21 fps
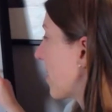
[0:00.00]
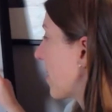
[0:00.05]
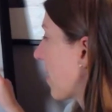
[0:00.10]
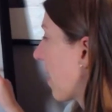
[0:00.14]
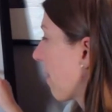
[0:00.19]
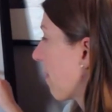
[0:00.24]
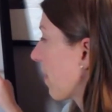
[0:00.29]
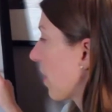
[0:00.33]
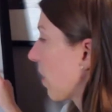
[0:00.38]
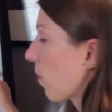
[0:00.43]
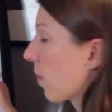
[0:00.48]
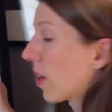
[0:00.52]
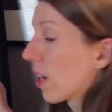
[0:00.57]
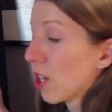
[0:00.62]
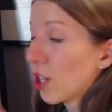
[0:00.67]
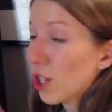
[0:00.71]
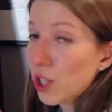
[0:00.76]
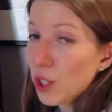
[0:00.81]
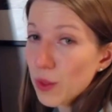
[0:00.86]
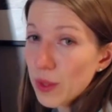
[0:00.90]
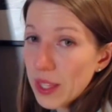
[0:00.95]
Definitely want to
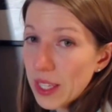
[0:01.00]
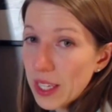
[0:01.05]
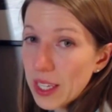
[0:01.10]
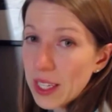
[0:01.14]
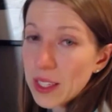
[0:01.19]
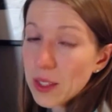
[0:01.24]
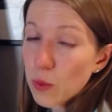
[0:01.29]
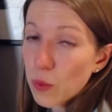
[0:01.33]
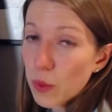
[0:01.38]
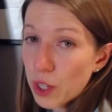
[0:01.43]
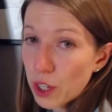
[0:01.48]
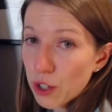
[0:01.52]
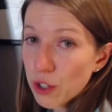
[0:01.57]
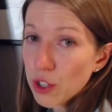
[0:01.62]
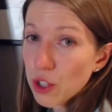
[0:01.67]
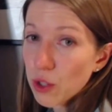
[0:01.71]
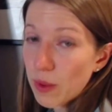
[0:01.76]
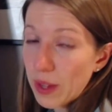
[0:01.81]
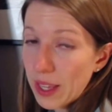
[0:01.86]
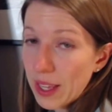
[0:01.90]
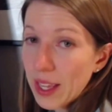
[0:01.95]
include these when you're
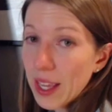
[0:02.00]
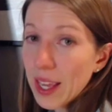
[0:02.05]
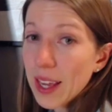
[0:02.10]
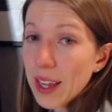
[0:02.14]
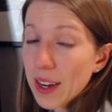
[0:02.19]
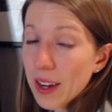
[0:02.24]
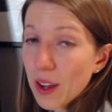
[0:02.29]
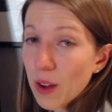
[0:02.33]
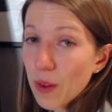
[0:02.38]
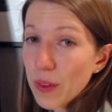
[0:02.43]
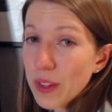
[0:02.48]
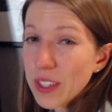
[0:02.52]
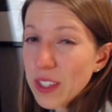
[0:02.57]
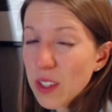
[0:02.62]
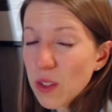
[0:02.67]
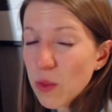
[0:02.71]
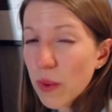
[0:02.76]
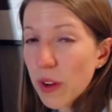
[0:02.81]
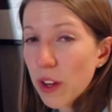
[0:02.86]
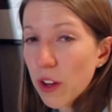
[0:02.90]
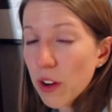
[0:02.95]
doing keto. This
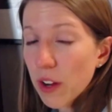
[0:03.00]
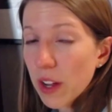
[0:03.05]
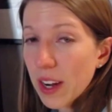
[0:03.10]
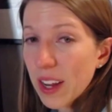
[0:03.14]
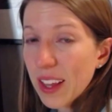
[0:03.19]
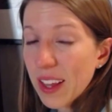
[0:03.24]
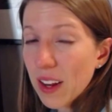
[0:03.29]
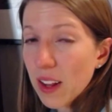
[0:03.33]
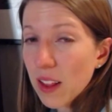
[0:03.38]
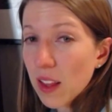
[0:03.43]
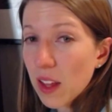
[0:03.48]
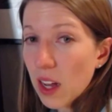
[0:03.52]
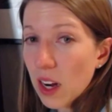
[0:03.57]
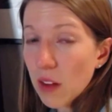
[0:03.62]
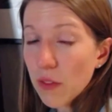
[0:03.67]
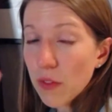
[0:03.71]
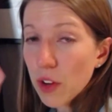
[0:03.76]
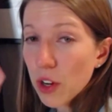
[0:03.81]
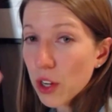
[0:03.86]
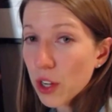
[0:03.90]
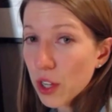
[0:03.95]
is where you're going to get a lot
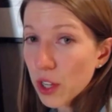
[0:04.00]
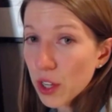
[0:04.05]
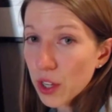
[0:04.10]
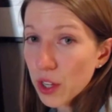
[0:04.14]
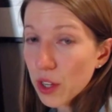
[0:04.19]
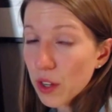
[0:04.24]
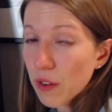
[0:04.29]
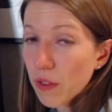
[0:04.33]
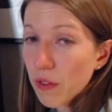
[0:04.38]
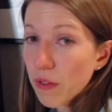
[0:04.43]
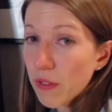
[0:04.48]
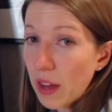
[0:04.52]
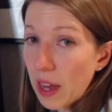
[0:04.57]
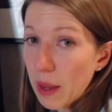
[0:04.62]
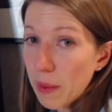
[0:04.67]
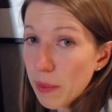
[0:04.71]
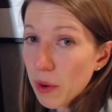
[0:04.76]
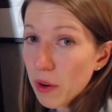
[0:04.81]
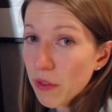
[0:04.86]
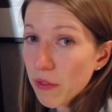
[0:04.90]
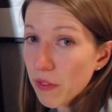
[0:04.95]
of your good
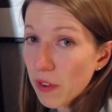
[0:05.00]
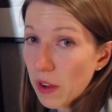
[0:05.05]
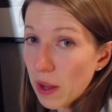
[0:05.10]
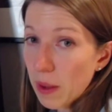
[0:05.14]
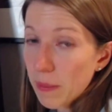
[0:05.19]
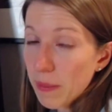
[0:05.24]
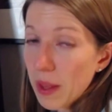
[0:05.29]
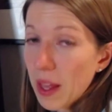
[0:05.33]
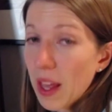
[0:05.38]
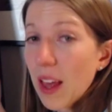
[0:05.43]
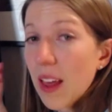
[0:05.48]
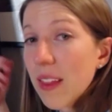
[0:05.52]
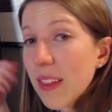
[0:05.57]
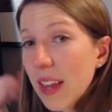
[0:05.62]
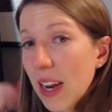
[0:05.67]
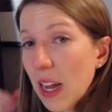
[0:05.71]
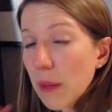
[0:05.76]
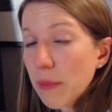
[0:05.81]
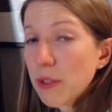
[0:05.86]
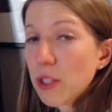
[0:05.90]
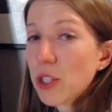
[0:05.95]
fiber from,
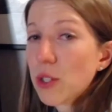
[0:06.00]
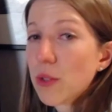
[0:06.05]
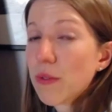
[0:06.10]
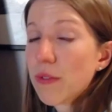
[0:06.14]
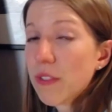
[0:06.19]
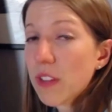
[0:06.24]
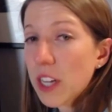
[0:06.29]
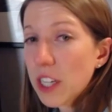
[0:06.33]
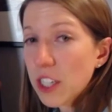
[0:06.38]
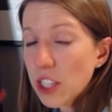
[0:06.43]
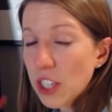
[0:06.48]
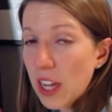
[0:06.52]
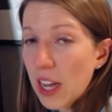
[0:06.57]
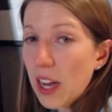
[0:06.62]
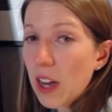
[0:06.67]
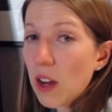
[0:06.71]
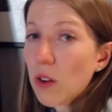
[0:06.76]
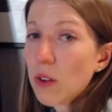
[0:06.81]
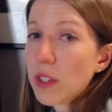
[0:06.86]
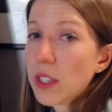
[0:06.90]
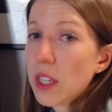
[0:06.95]
that helps you flush
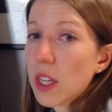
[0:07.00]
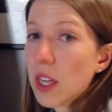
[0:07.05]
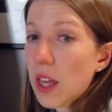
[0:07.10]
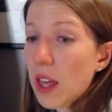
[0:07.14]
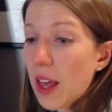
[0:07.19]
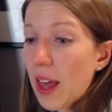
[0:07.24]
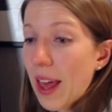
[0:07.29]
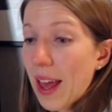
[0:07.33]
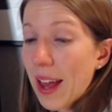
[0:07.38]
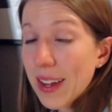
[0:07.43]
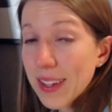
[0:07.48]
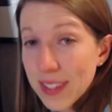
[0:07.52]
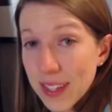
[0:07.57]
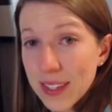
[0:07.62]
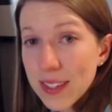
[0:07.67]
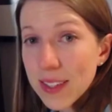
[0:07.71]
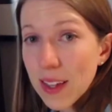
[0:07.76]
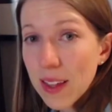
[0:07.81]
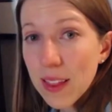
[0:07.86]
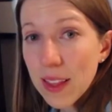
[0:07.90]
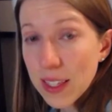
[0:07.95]
out
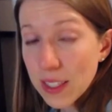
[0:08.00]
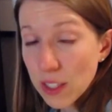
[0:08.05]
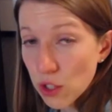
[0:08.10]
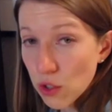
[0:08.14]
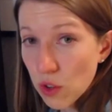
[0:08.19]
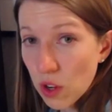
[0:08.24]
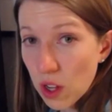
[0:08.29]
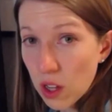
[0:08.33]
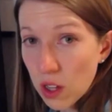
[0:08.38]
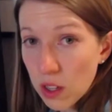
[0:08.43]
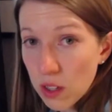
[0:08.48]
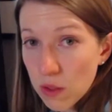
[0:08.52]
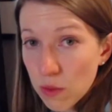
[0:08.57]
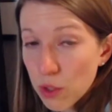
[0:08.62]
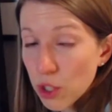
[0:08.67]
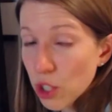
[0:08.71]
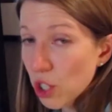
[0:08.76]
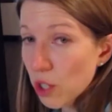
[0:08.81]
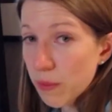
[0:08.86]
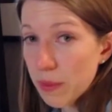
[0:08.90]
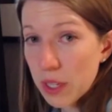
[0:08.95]
excess cholesterol,
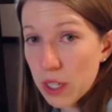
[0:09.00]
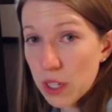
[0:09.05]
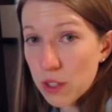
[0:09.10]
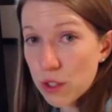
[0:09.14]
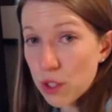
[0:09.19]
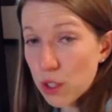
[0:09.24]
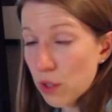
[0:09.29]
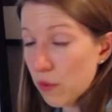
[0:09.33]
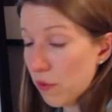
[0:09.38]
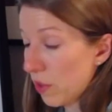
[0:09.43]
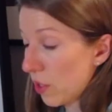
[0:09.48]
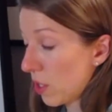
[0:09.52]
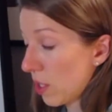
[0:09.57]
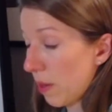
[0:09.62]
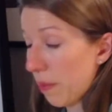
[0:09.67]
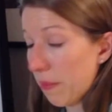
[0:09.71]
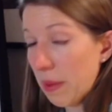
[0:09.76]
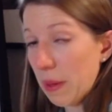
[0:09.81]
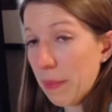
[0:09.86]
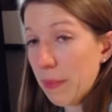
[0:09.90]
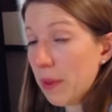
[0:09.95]
which could be a concern for some
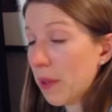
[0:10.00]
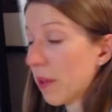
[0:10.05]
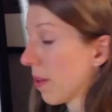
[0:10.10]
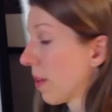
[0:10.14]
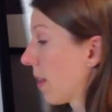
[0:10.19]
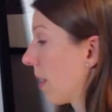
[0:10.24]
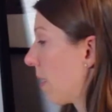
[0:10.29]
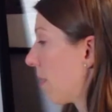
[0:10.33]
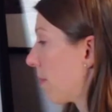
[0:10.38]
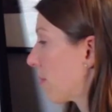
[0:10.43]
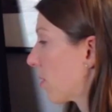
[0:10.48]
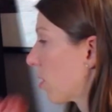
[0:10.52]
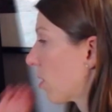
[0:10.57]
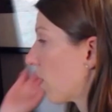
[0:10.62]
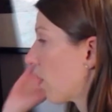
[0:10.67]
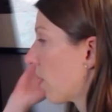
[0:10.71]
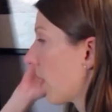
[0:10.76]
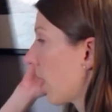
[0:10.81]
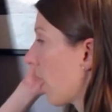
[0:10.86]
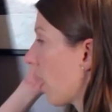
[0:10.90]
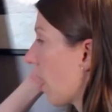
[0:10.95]
people,
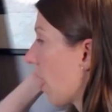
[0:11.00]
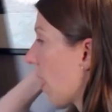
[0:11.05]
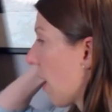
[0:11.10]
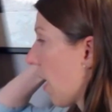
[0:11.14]
absolutely.